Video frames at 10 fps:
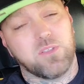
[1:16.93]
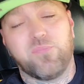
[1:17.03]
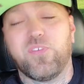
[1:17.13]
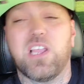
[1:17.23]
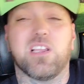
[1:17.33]
The
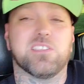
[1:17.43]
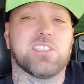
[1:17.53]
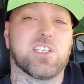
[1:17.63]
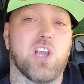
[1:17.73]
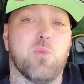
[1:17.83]

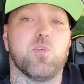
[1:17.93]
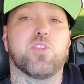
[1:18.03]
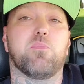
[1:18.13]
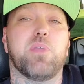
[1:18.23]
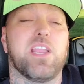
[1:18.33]
feelings that come
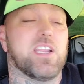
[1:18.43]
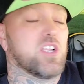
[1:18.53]
with being